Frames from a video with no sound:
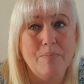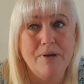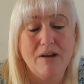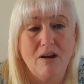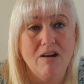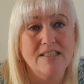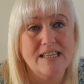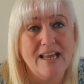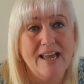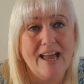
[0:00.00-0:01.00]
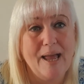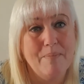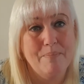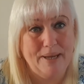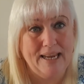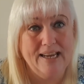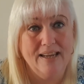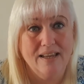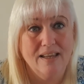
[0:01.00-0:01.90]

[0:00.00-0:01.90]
because I'm big.